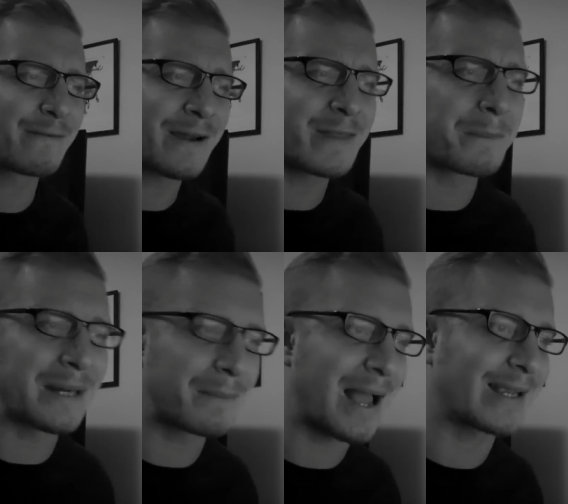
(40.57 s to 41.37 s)
I find the
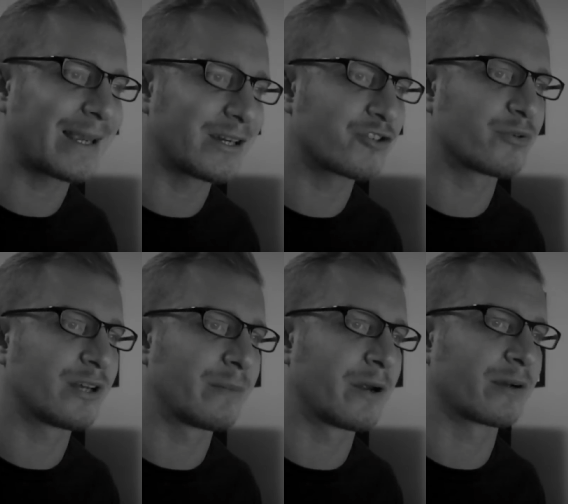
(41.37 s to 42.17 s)
meatpacking
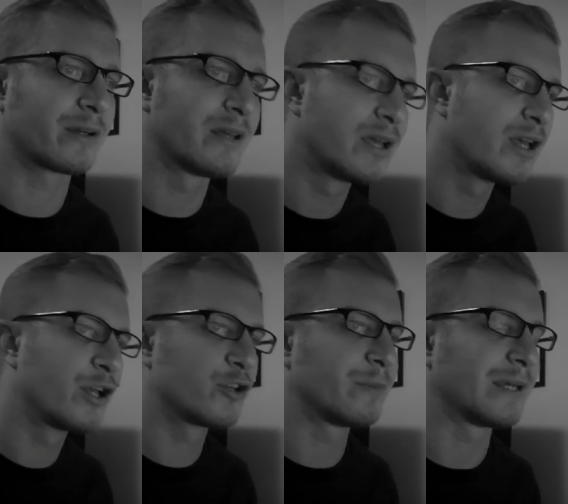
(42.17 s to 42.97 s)
industry in America
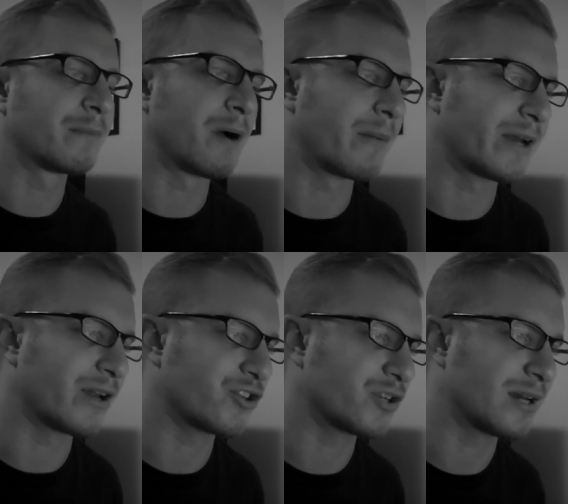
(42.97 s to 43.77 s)
to be an
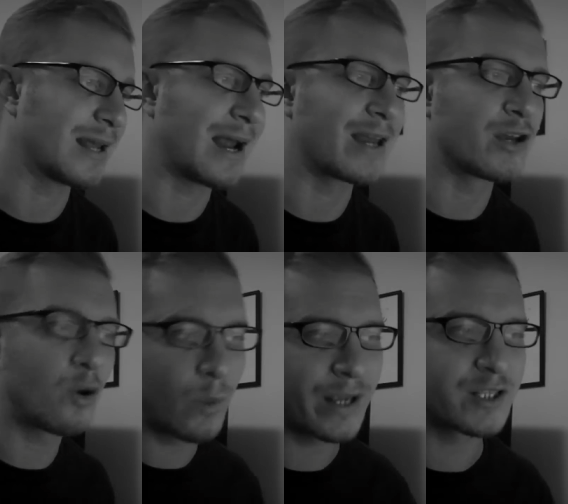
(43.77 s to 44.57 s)
abomination, and I in
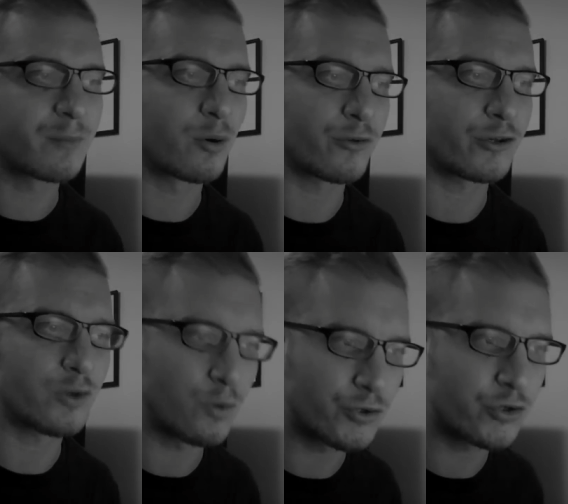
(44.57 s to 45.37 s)
no way support the
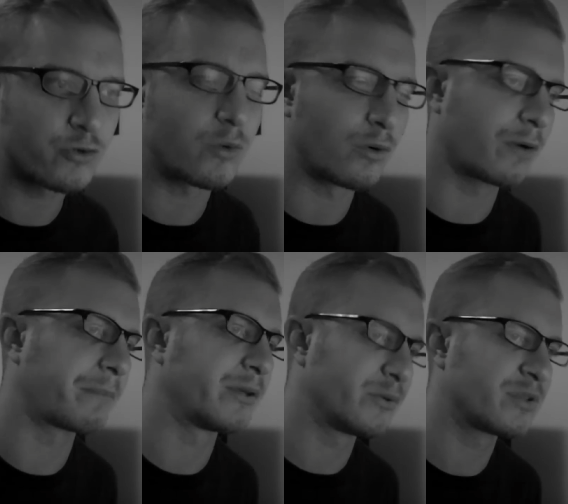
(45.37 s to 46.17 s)
torture or
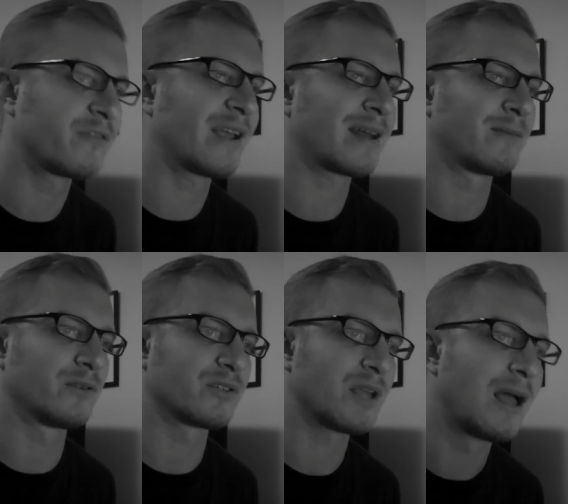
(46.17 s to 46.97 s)
abuse of
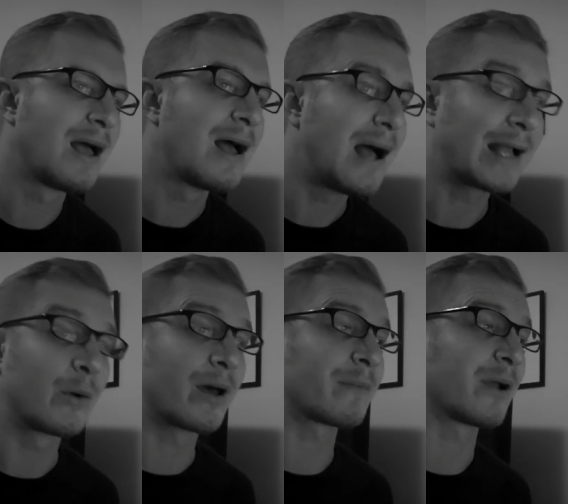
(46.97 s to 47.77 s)
animals. I
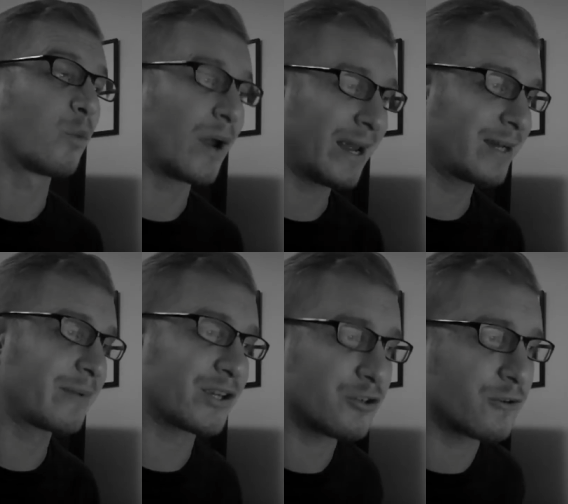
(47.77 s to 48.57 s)
go out of my way
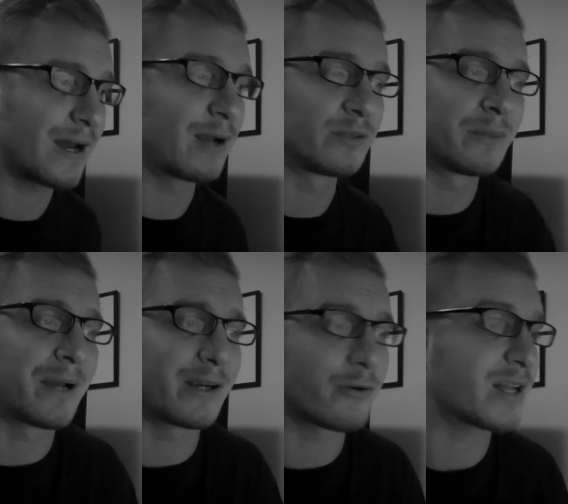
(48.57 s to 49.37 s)
to make sure that I only
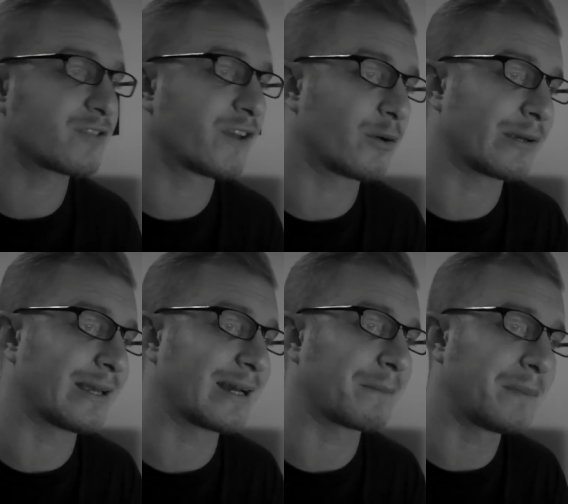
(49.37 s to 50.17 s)
buy grass-fed
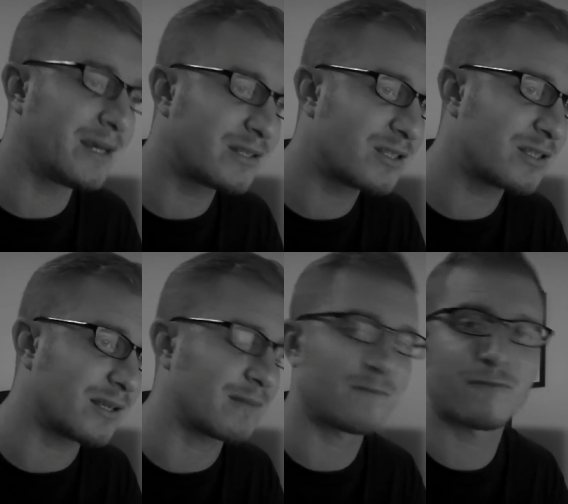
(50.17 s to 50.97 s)
organic
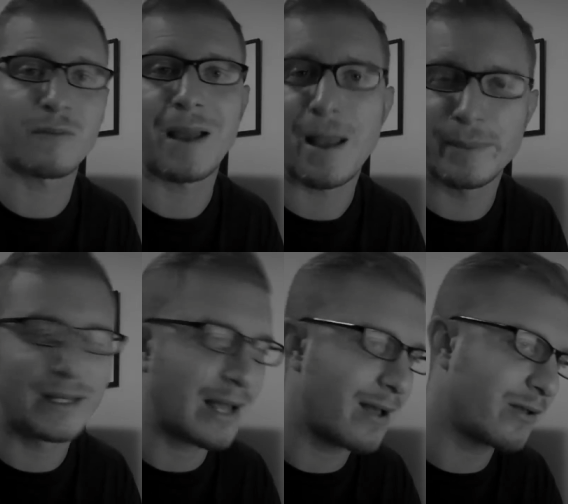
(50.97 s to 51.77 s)
meats and from
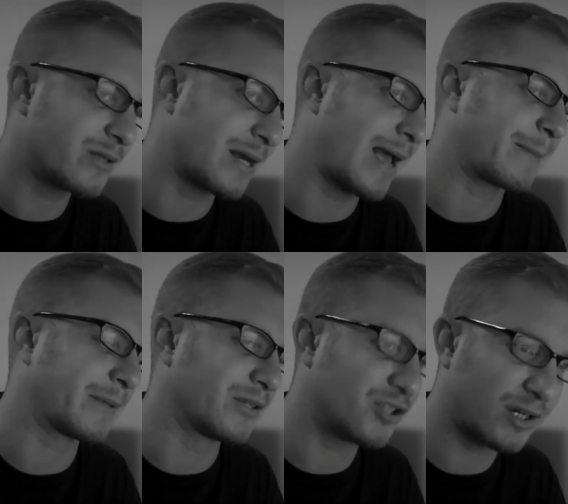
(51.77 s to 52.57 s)
happy cows and
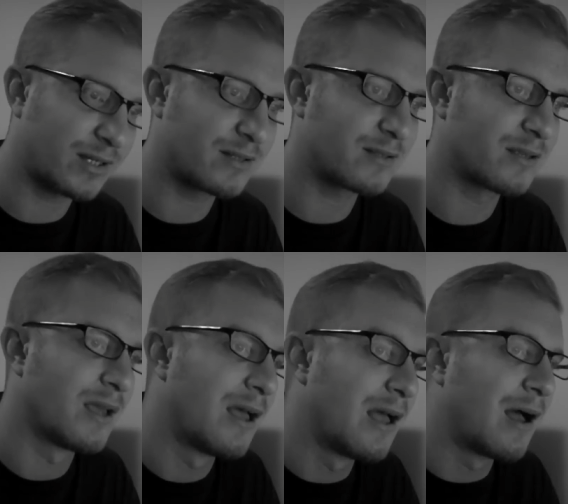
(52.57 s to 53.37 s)
happy chickens,